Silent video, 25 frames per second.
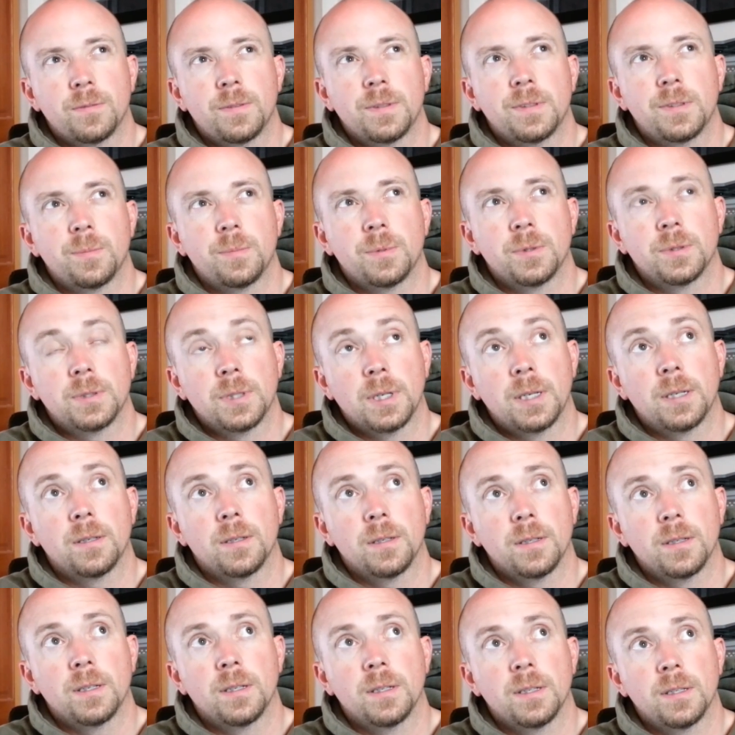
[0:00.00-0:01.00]
50%,
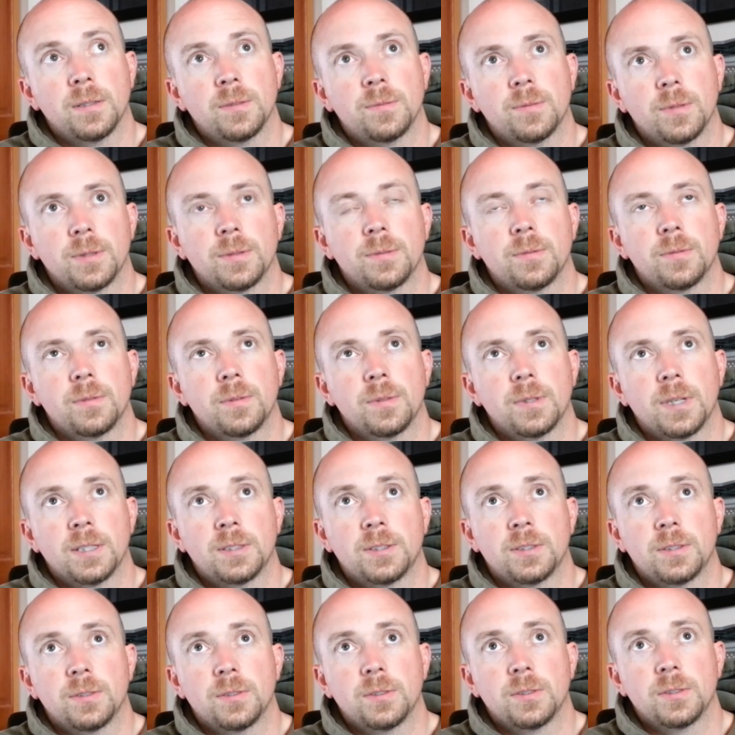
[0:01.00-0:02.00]
uh,
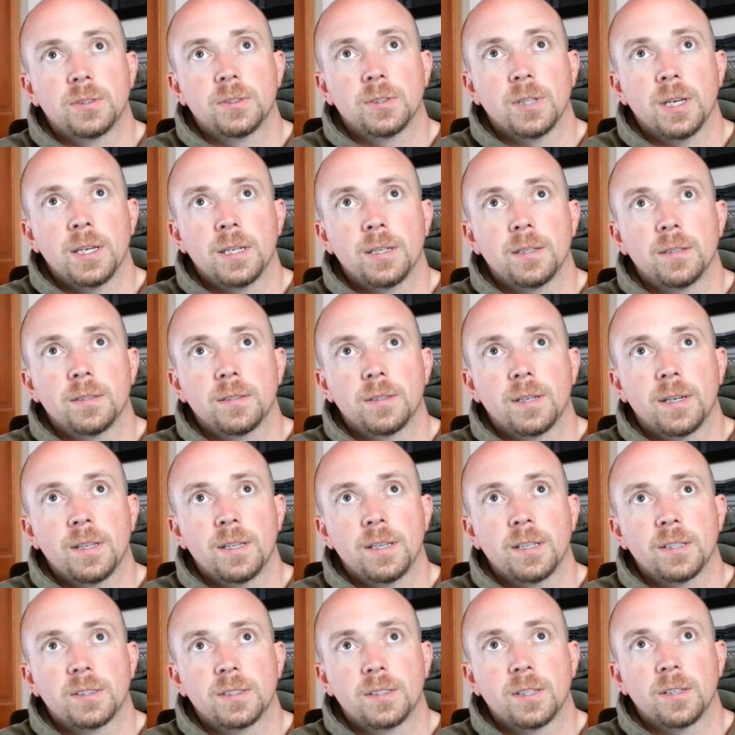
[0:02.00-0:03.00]
that's slight. I
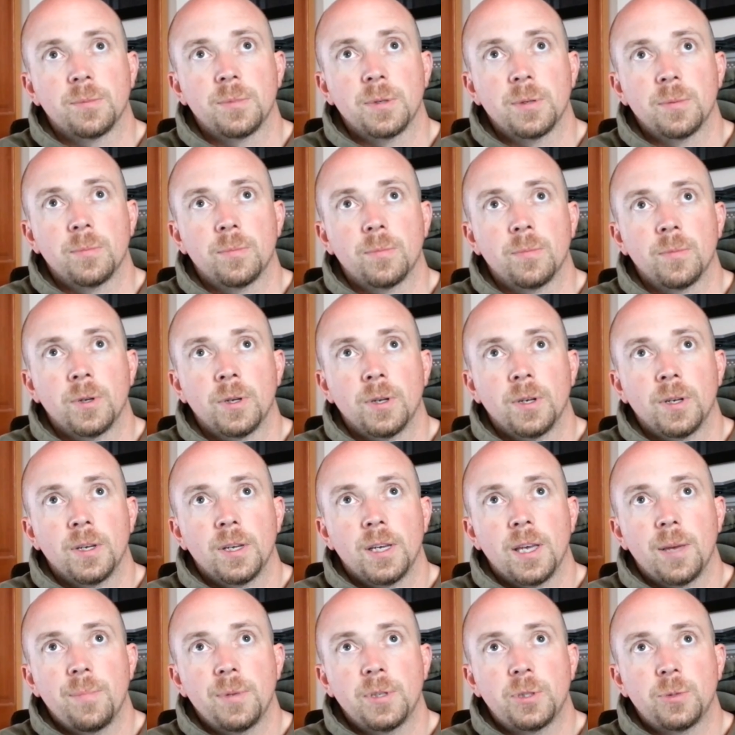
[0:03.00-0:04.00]
think it's going to be
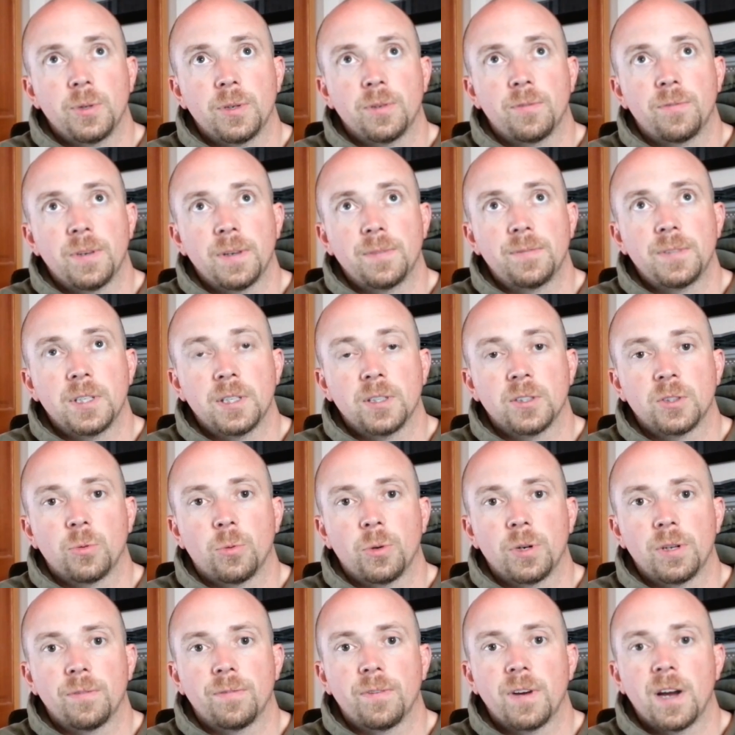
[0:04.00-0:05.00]
in between 50 and
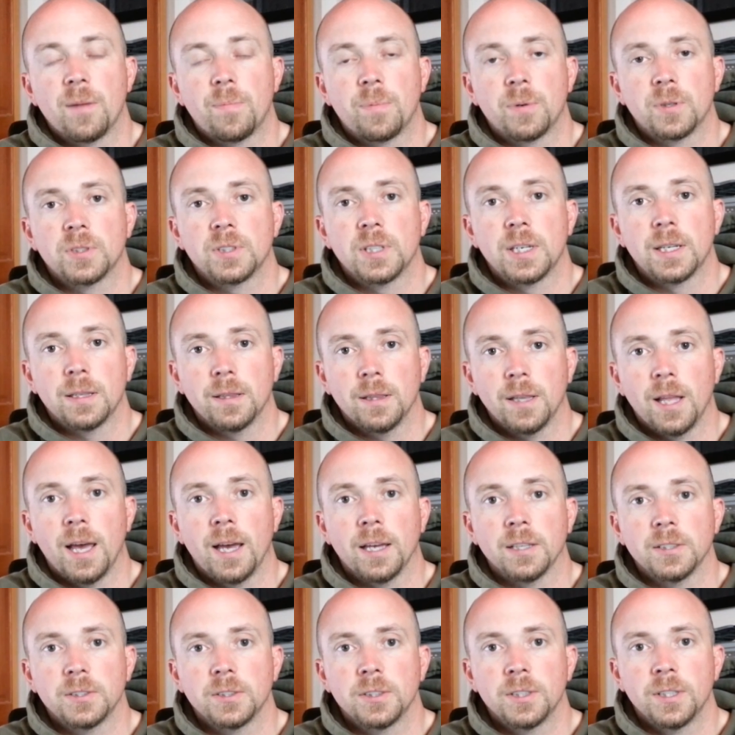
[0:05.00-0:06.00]
25%
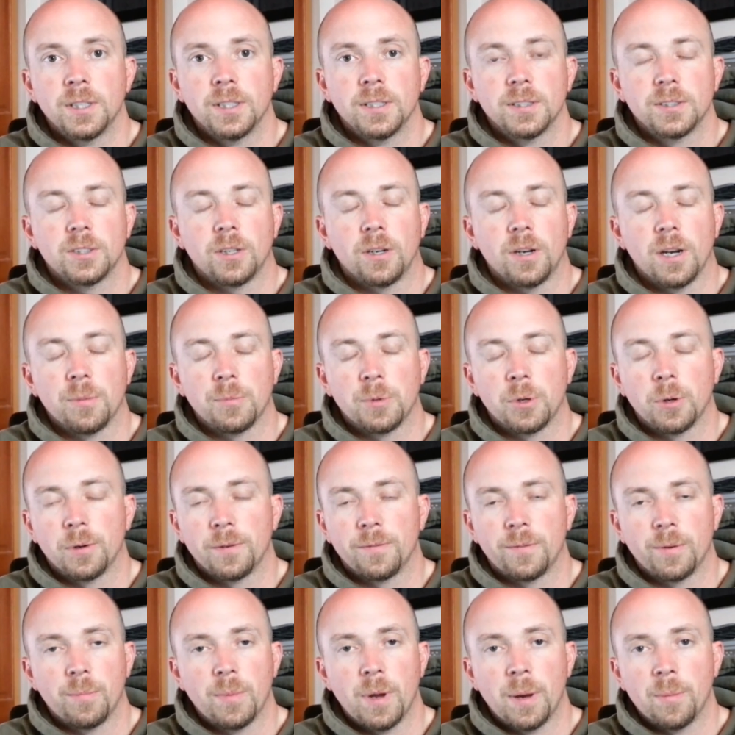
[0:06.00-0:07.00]
less. Sorry, I'm
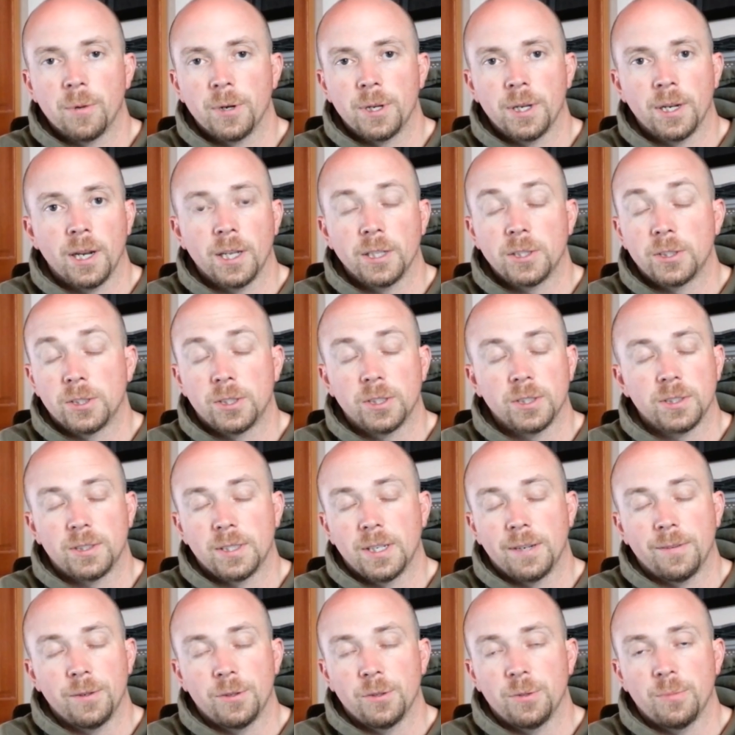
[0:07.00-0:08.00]
going from memory and I should just
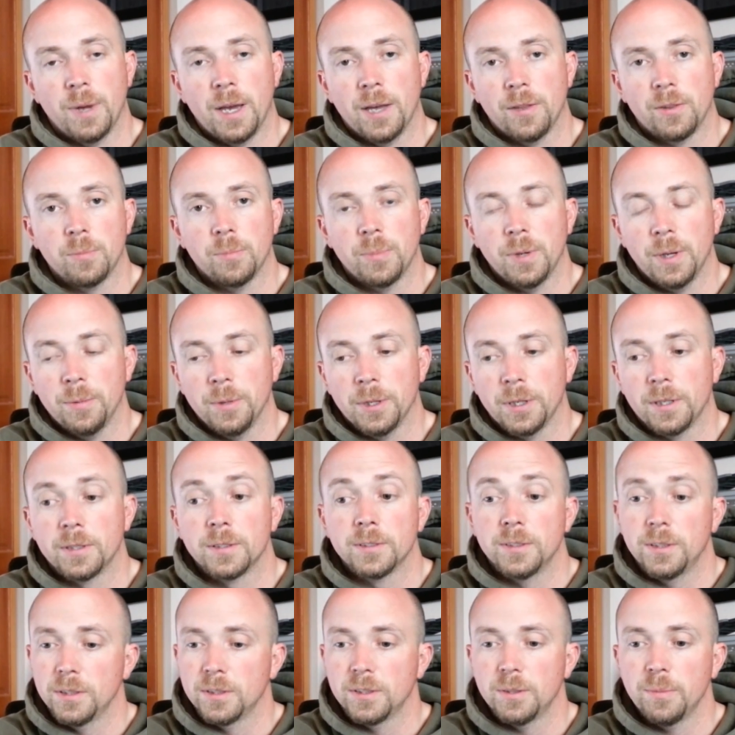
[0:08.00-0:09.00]
never do math in public.
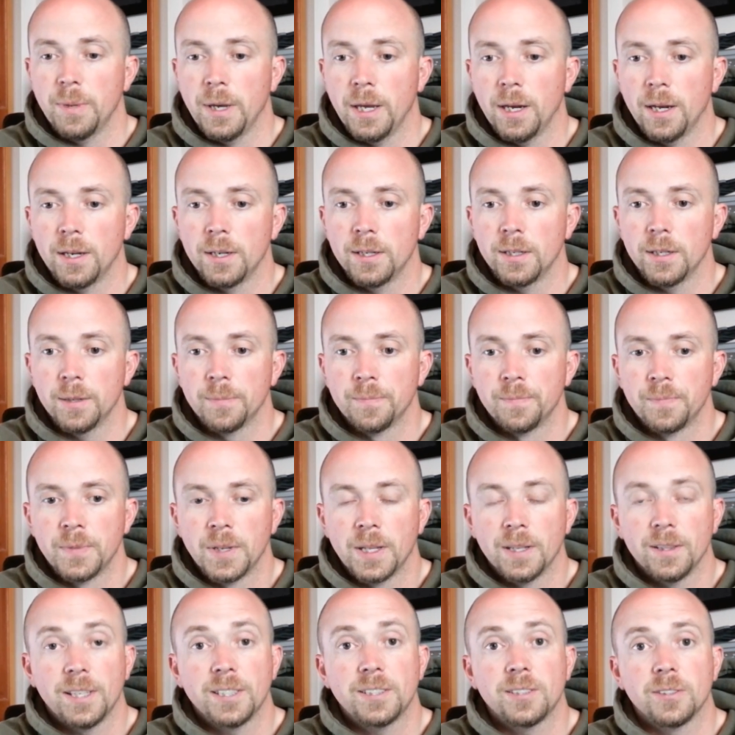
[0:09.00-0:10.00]
That's just a bad idea
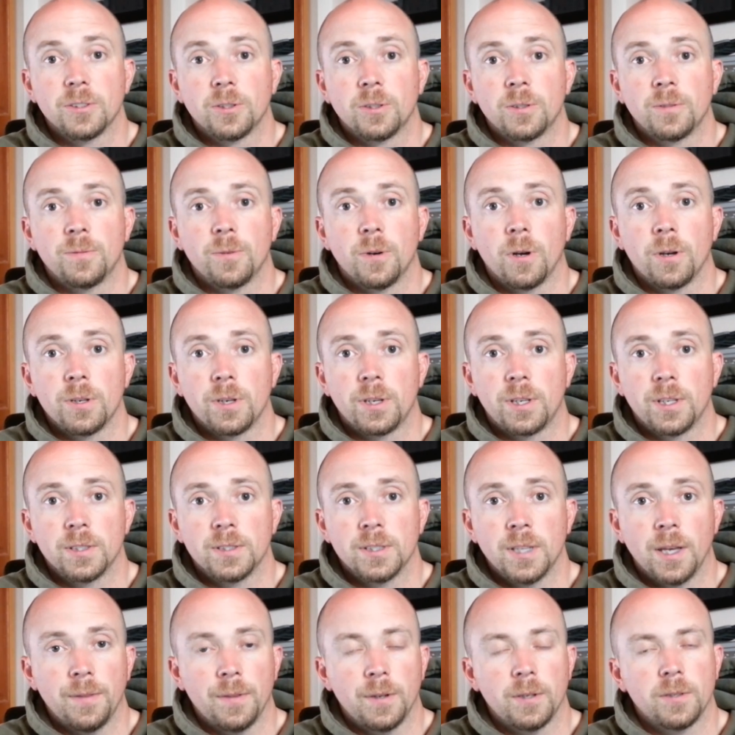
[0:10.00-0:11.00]
lesson learned for all you
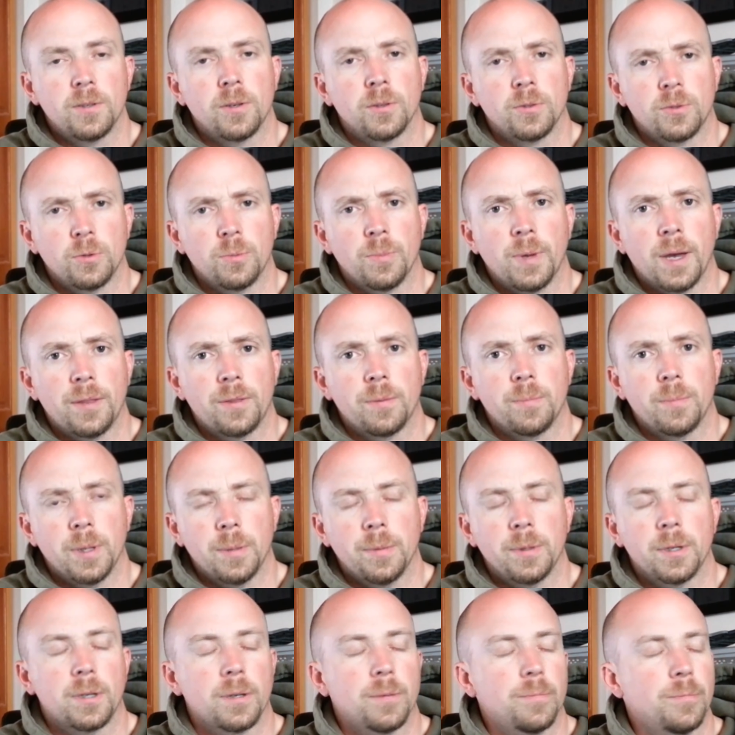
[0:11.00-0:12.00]
kids out there: don't do math in
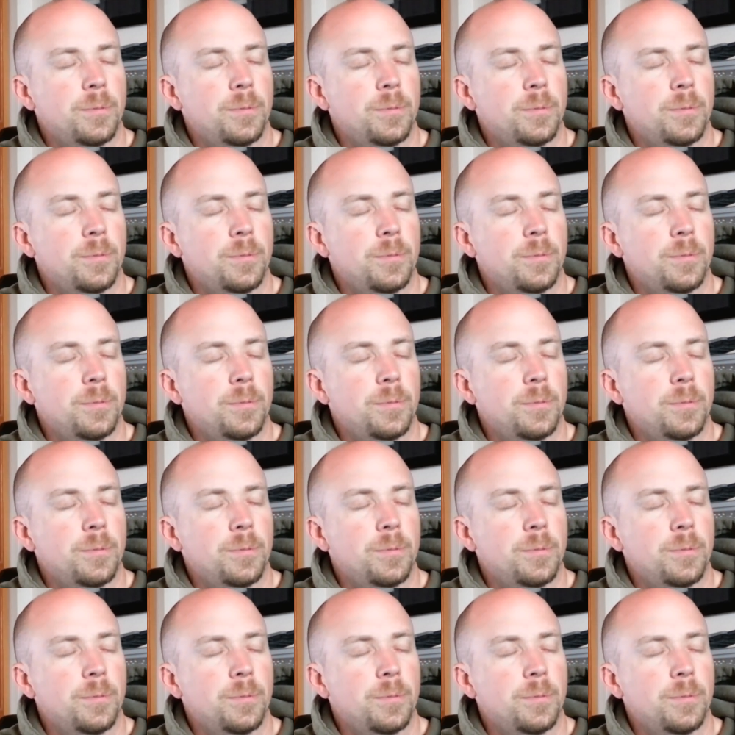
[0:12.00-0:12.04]
public